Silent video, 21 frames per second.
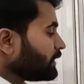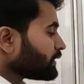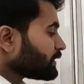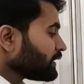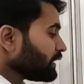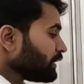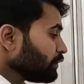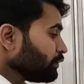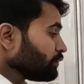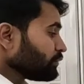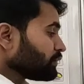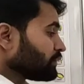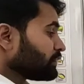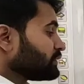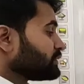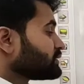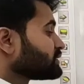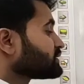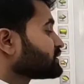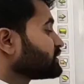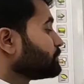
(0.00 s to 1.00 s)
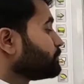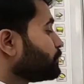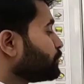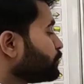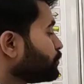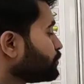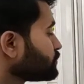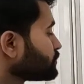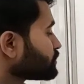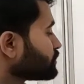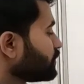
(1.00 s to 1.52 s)
Now,
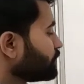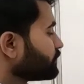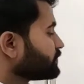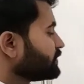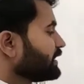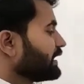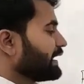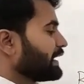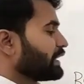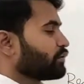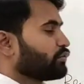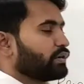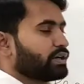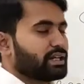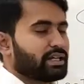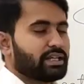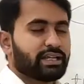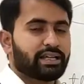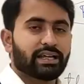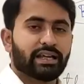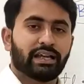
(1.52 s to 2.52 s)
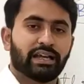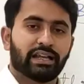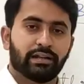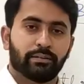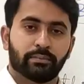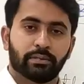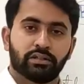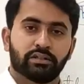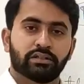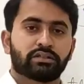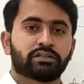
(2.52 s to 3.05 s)
most of the aquatic
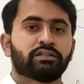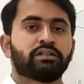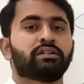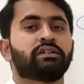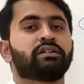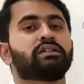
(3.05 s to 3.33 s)
animals,